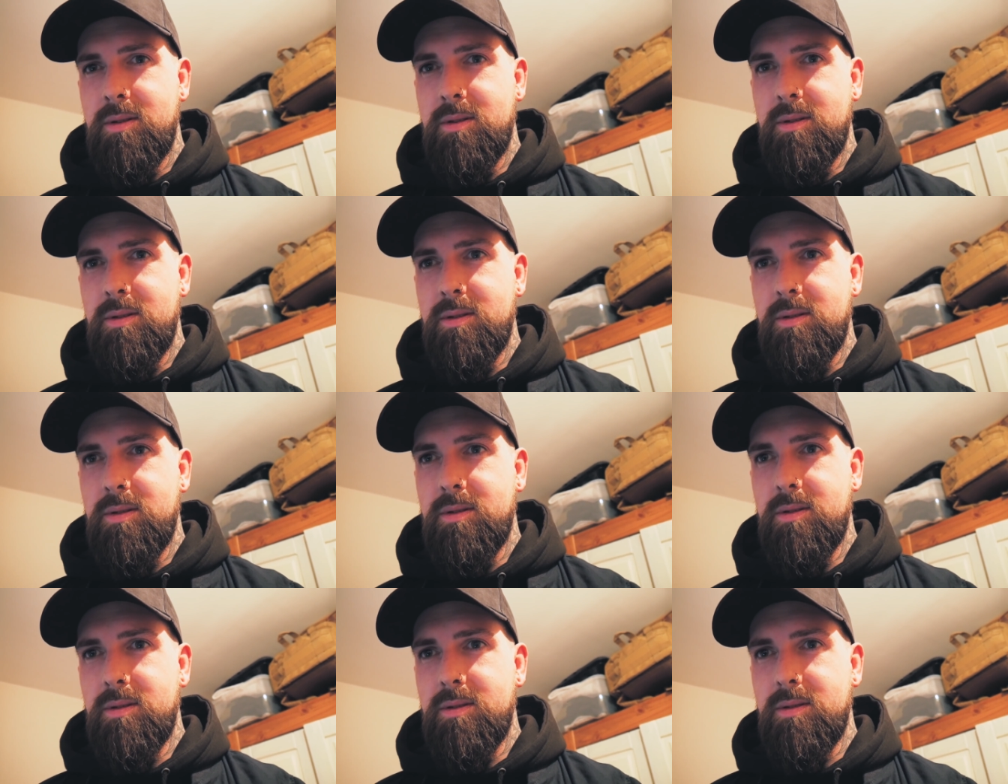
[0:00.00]

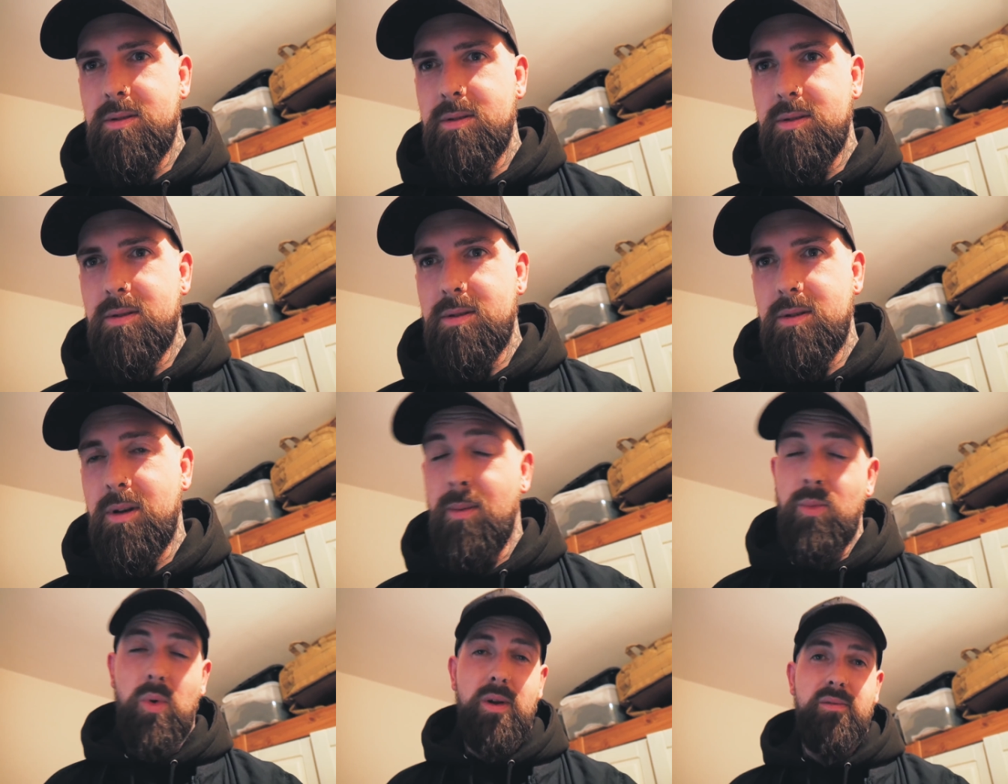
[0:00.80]

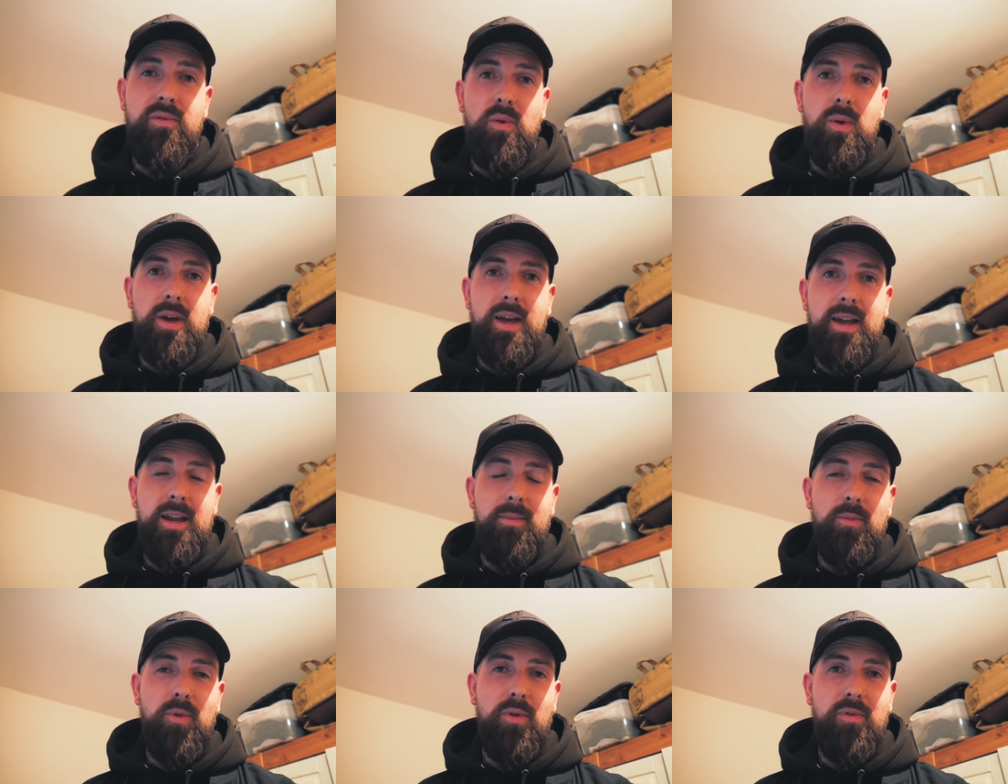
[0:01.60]
I'm not in 4K
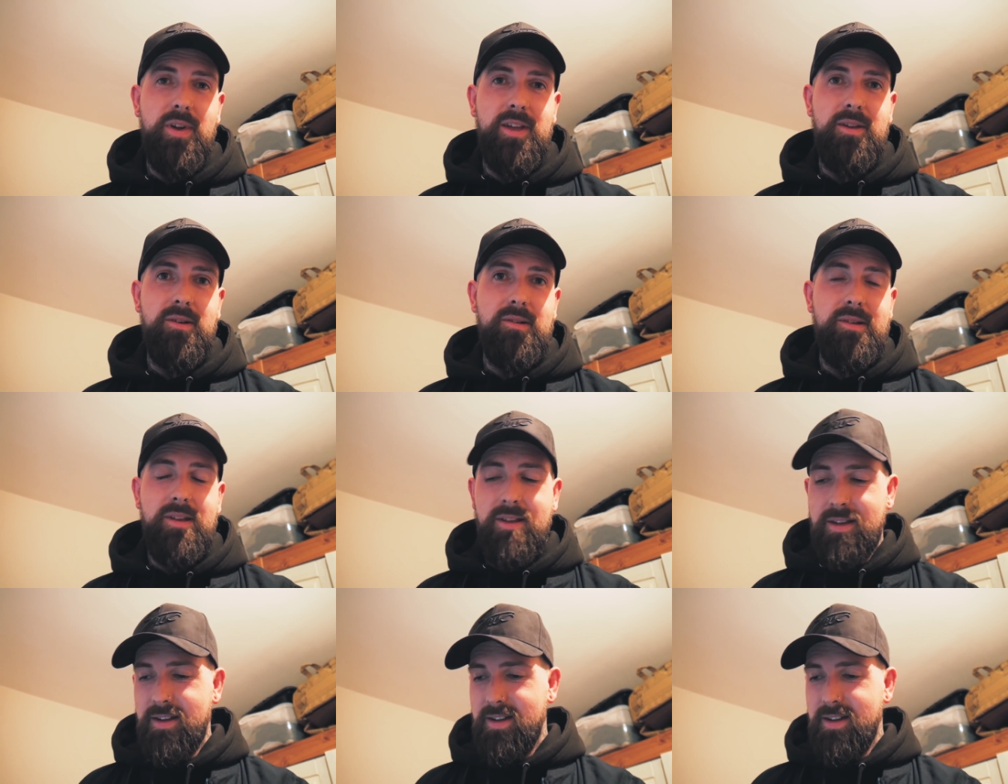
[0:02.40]
anymore, thank God.